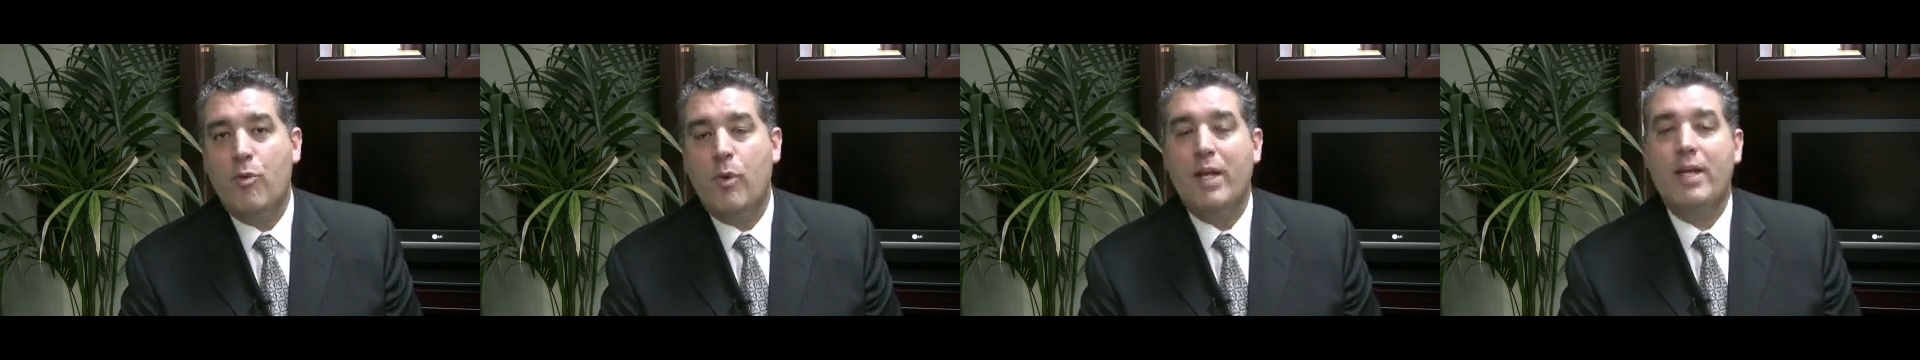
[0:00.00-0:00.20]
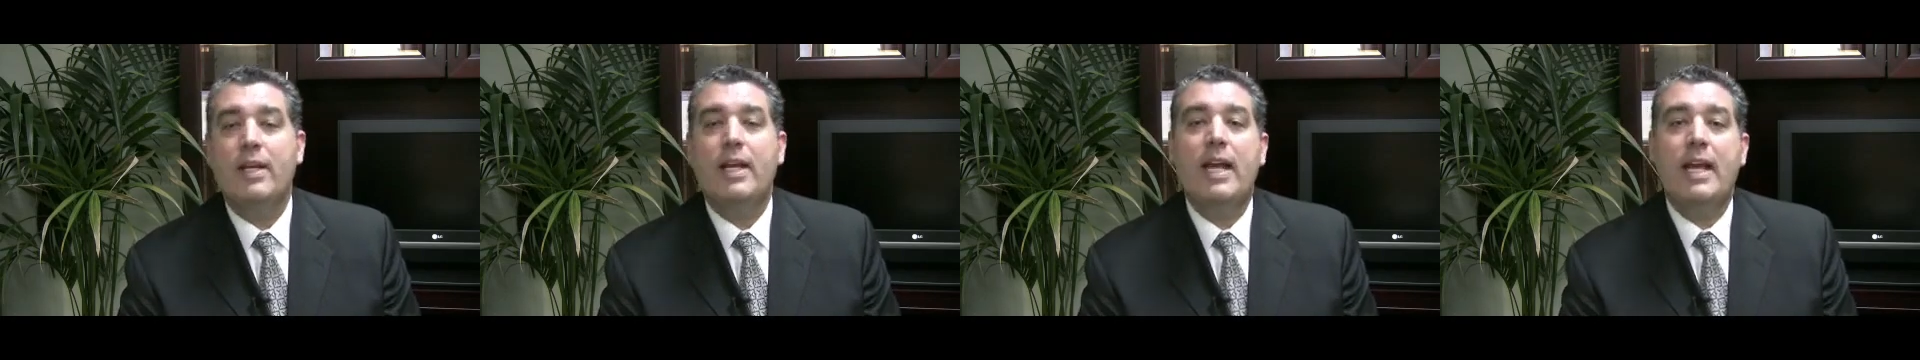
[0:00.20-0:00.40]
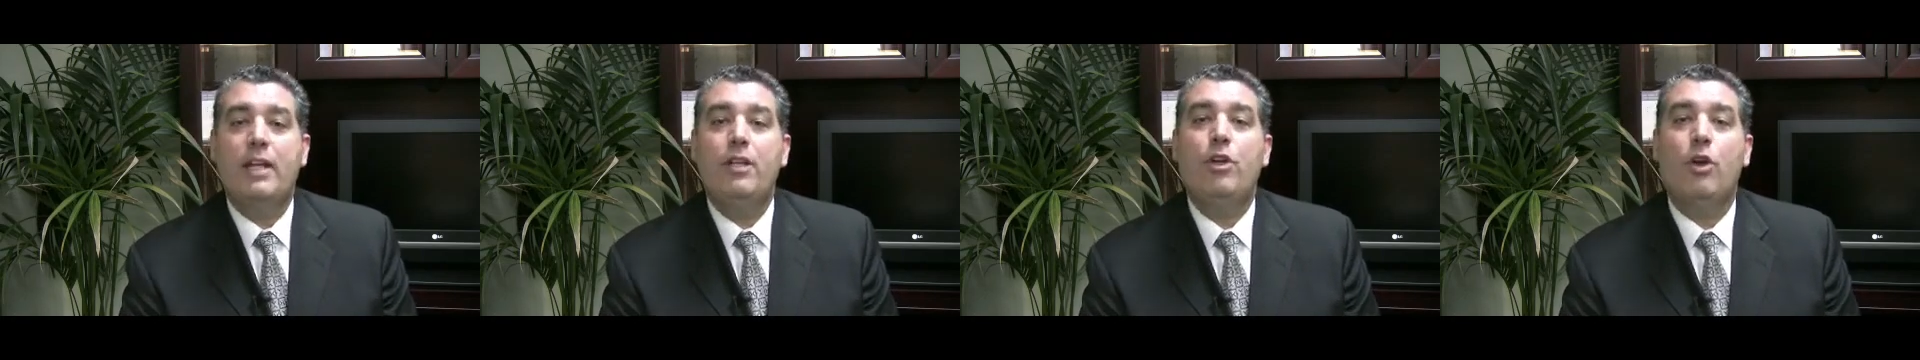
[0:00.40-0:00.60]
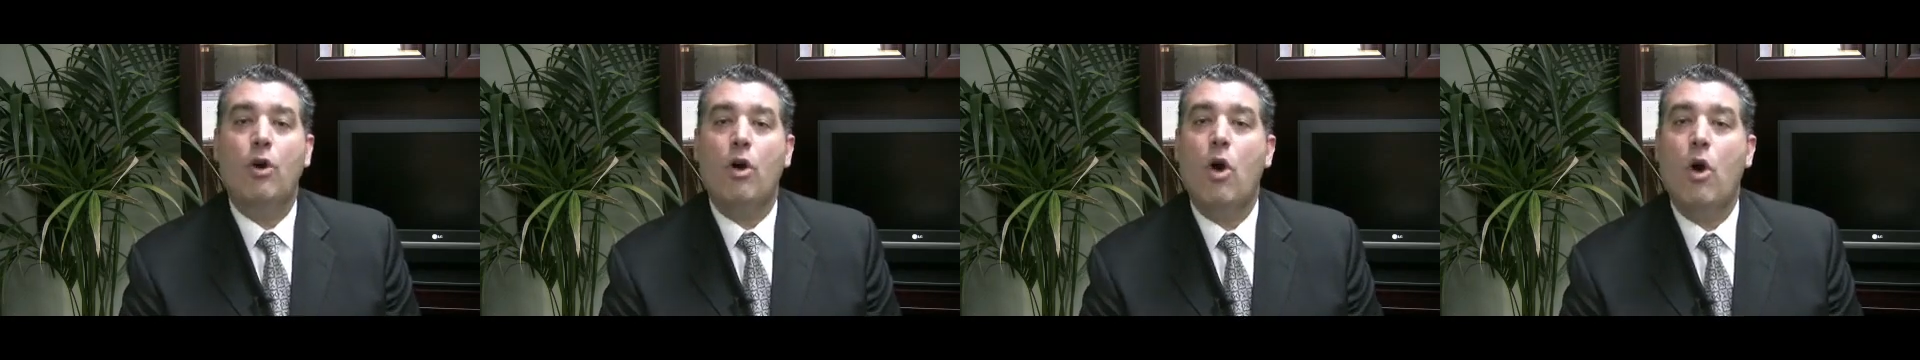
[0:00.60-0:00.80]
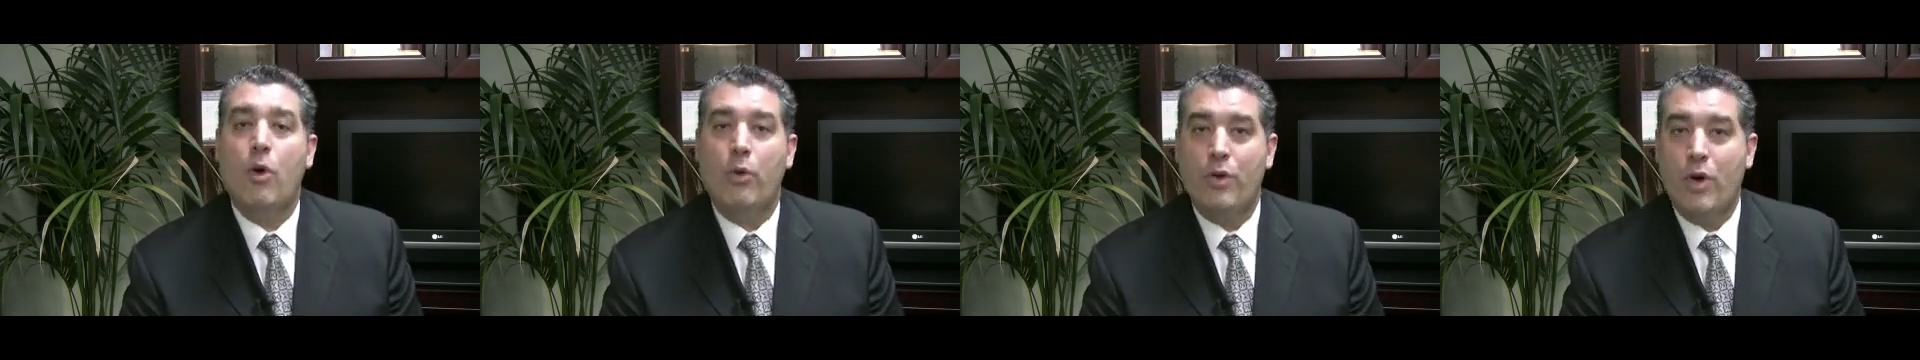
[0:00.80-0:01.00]
one in
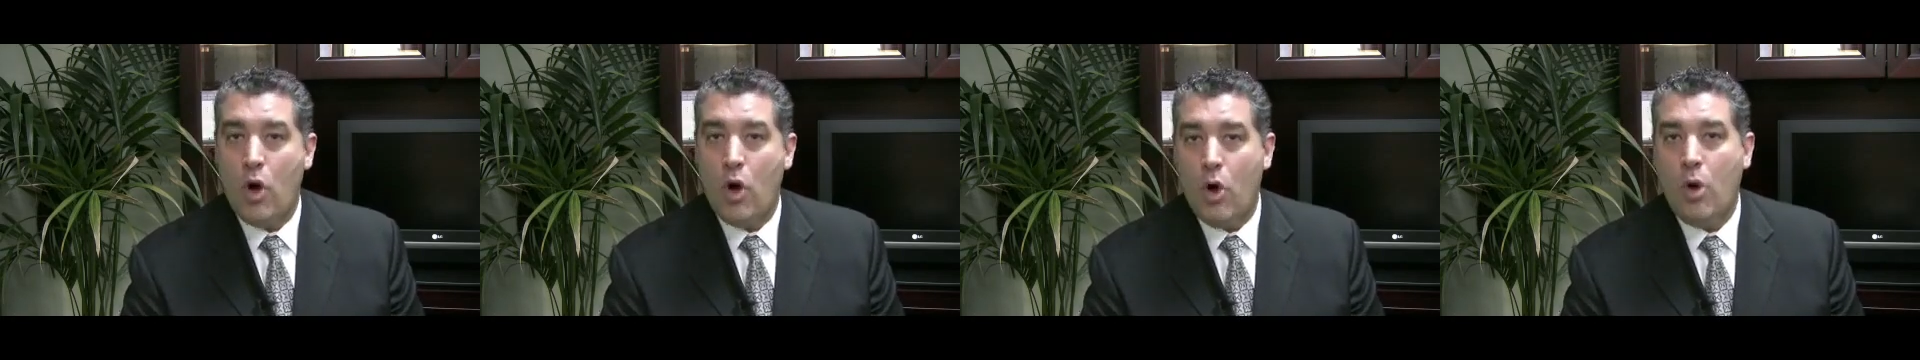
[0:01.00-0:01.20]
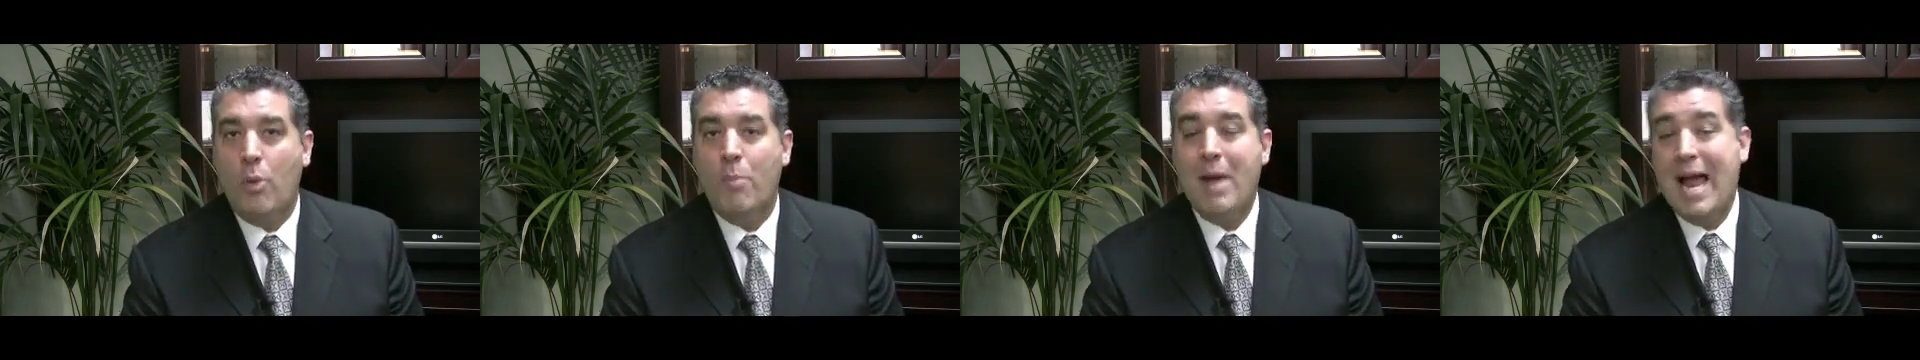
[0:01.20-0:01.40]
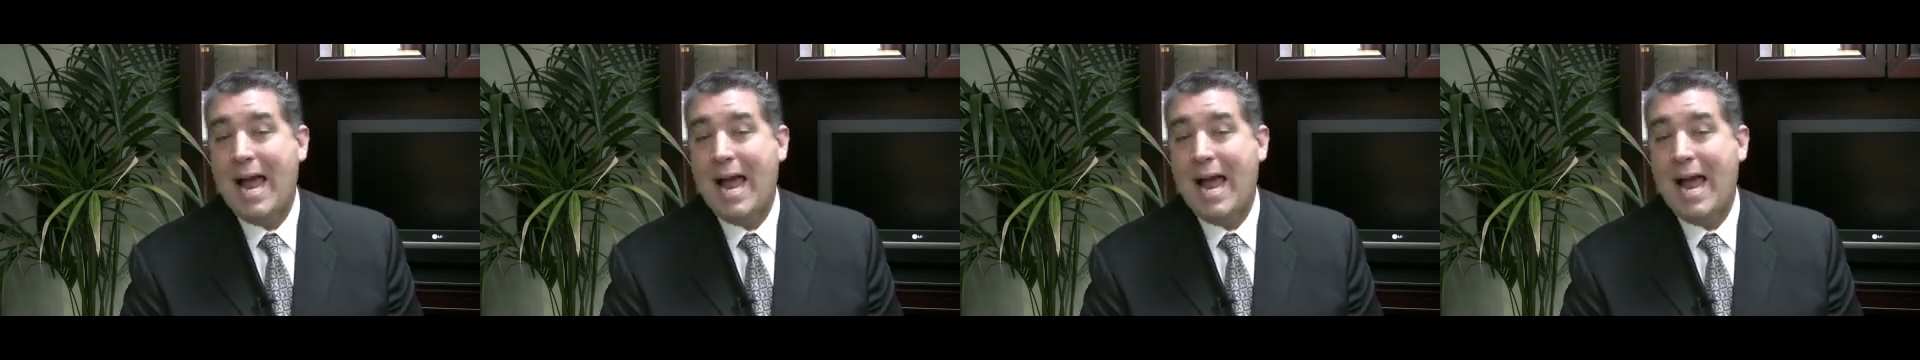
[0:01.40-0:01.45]
your own home